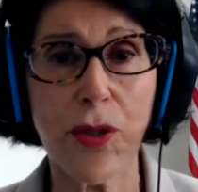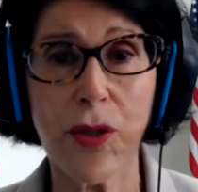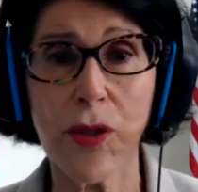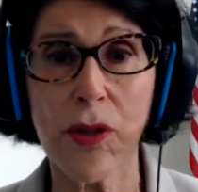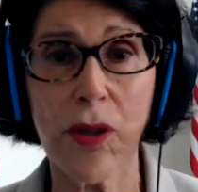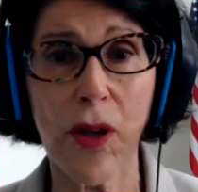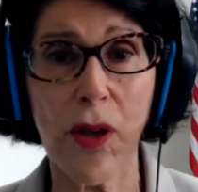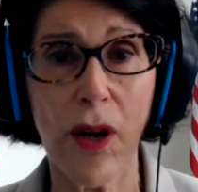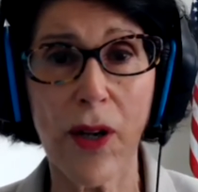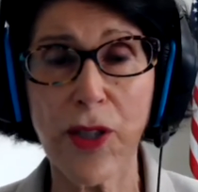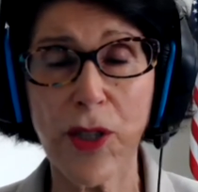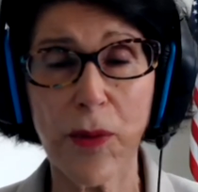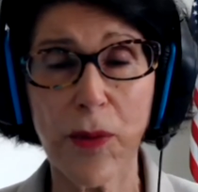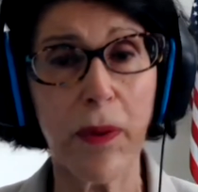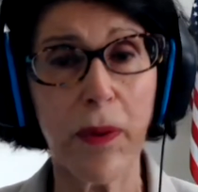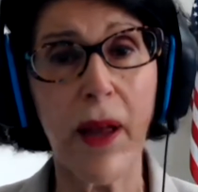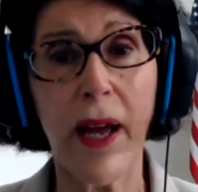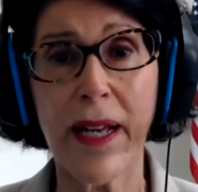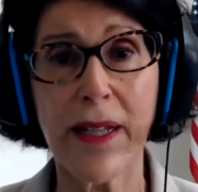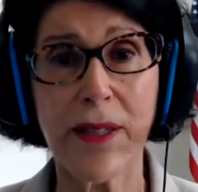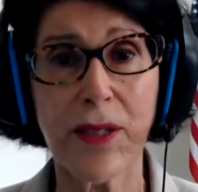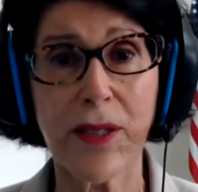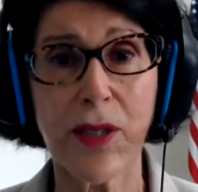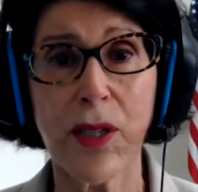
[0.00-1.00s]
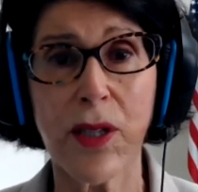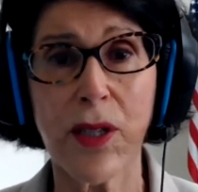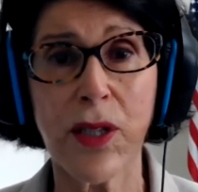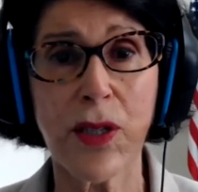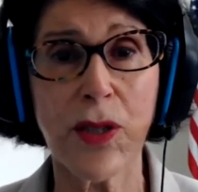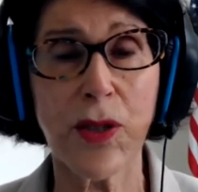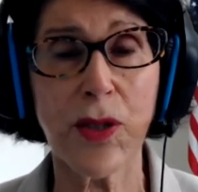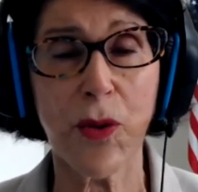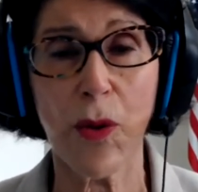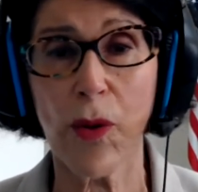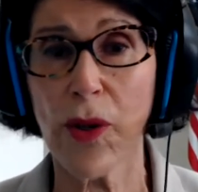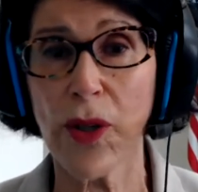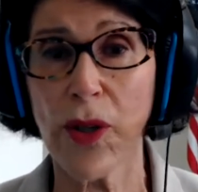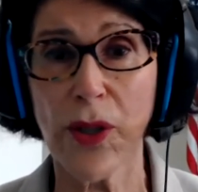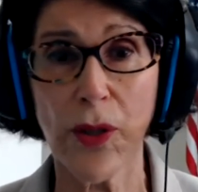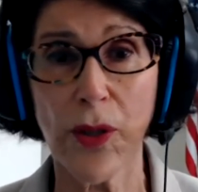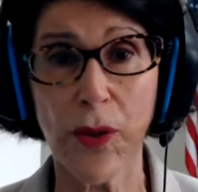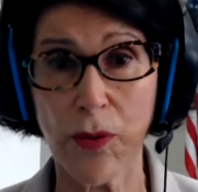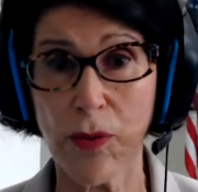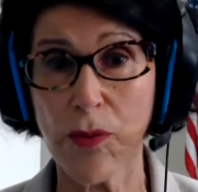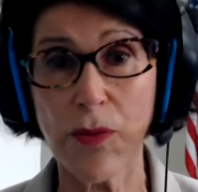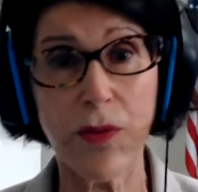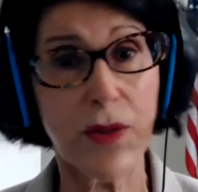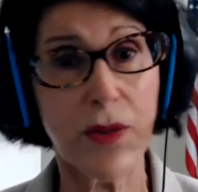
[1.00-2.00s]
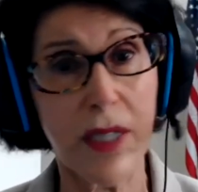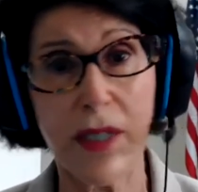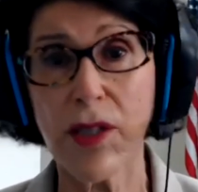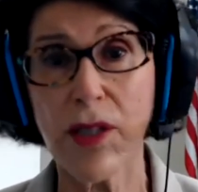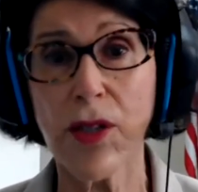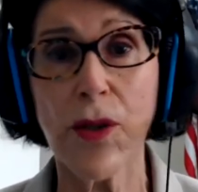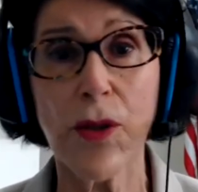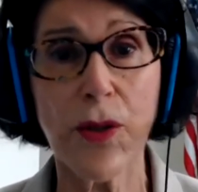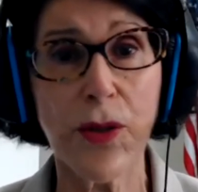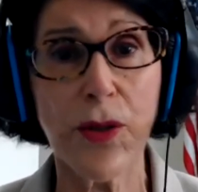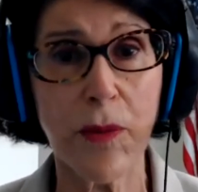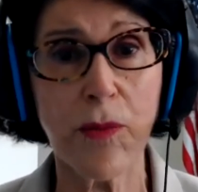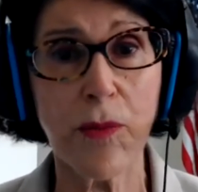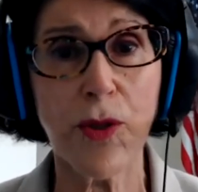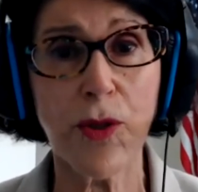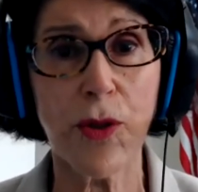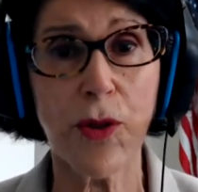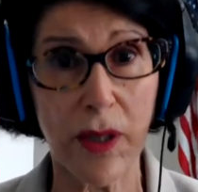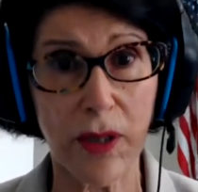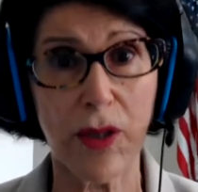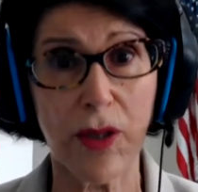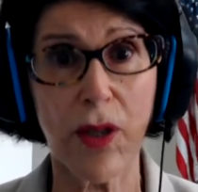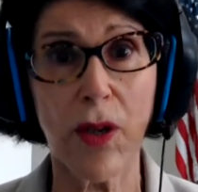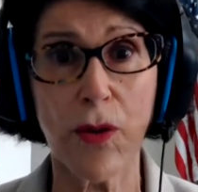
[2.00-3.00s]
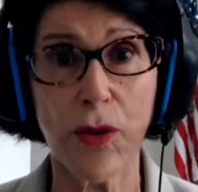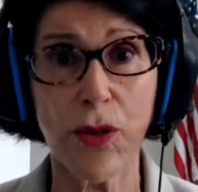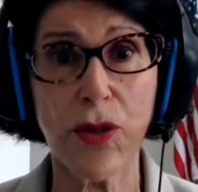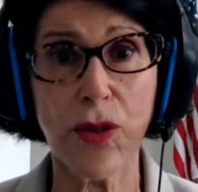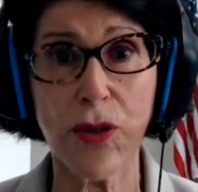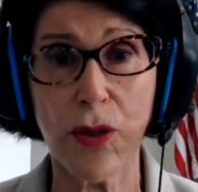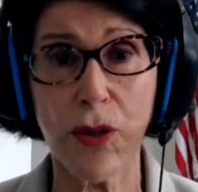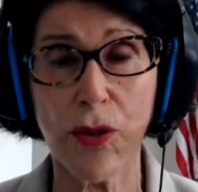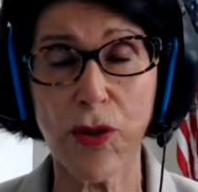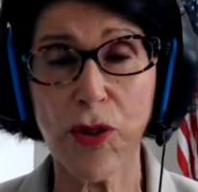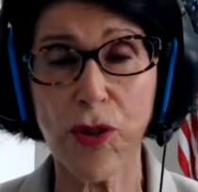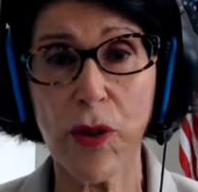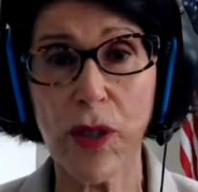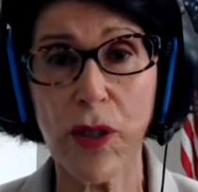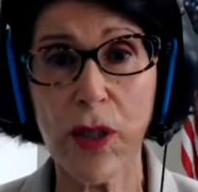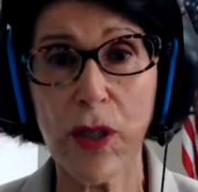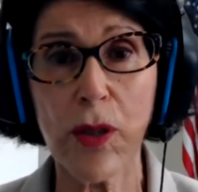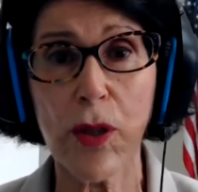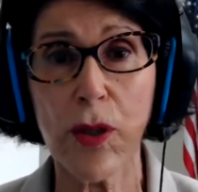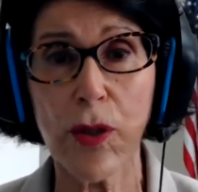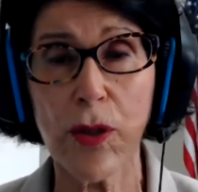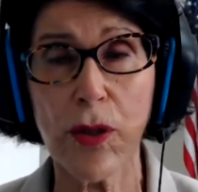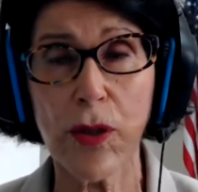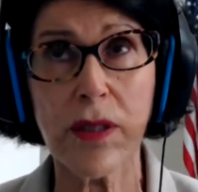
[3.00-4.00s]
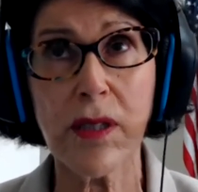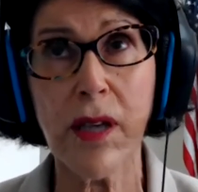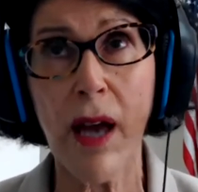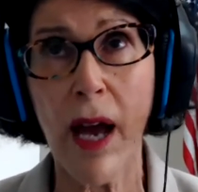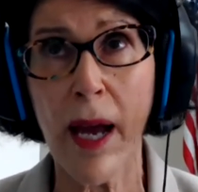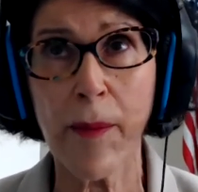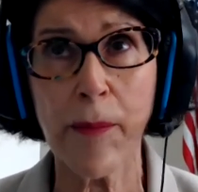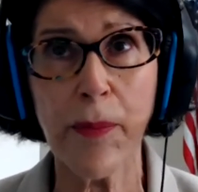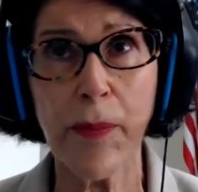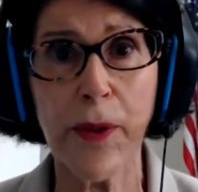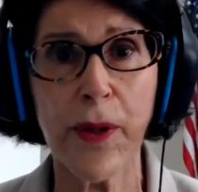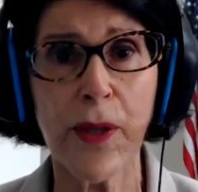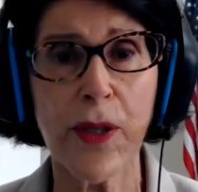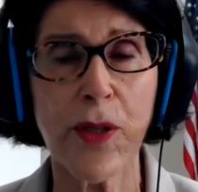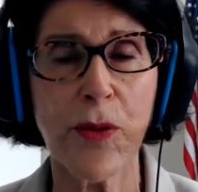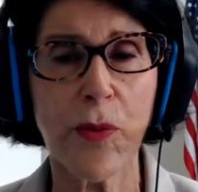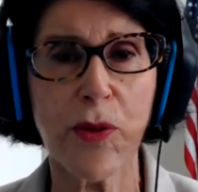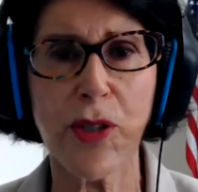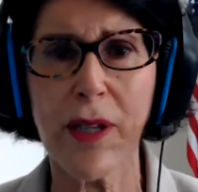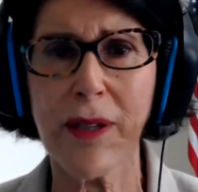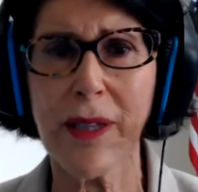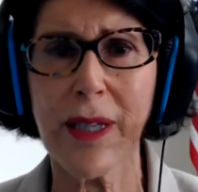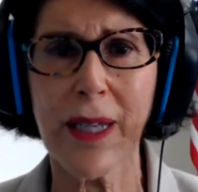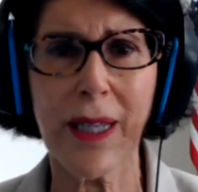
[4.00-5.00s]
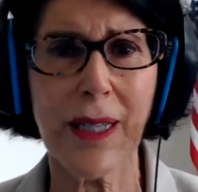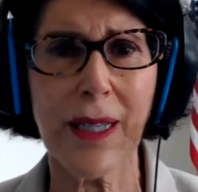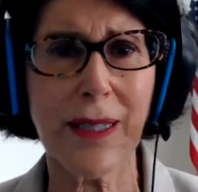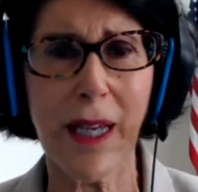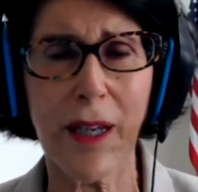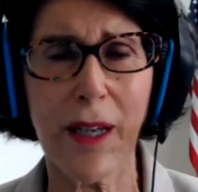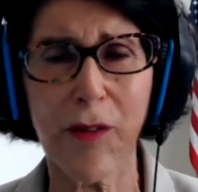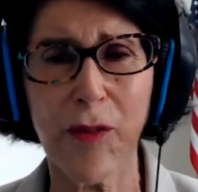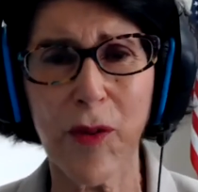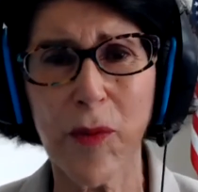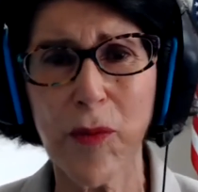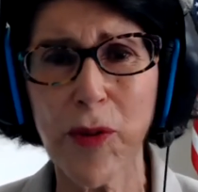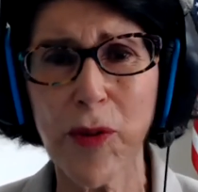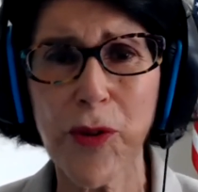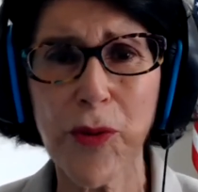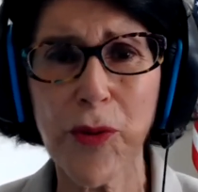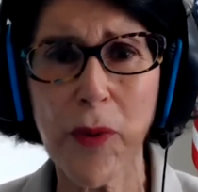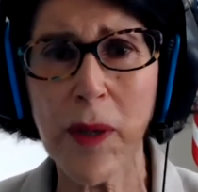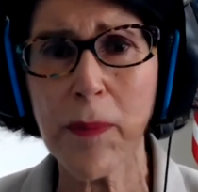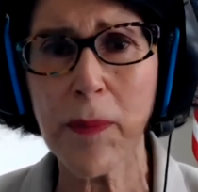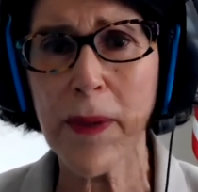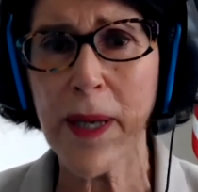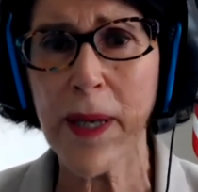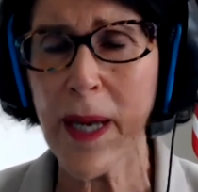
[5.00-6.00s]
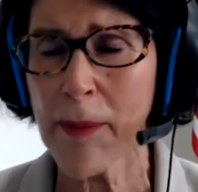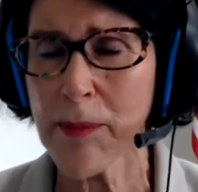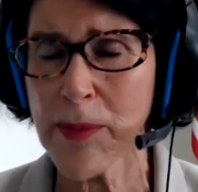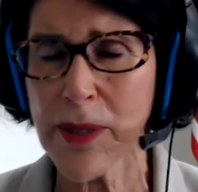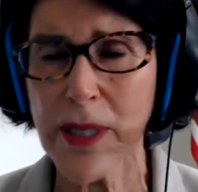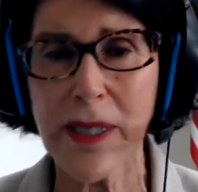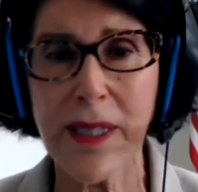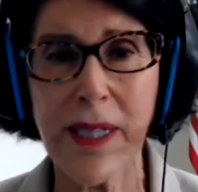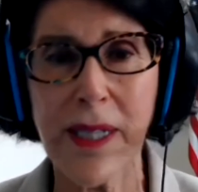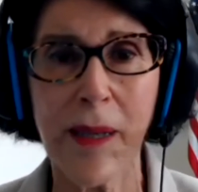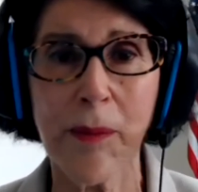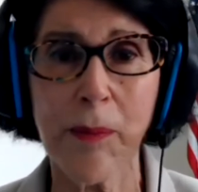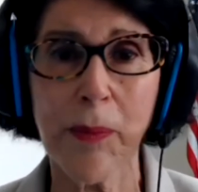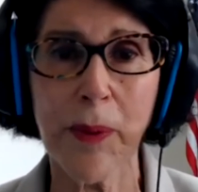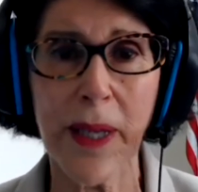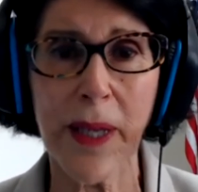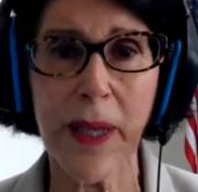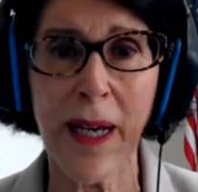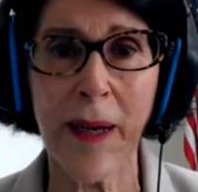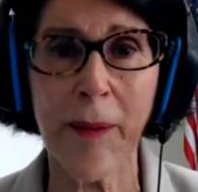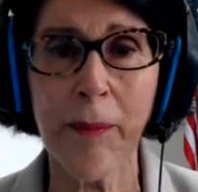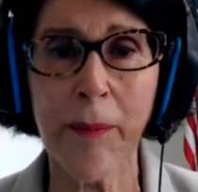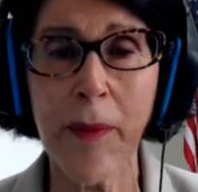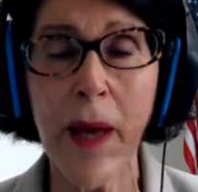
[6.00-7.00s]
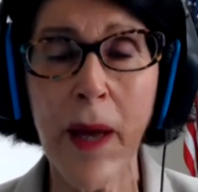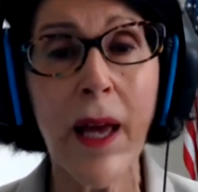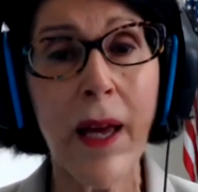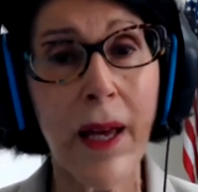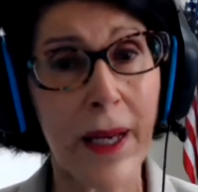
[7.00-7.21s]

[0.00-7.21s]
your large appliances or you didn't use them during those critical time periods, which I think is like from 3 p.m. to 10 p.m.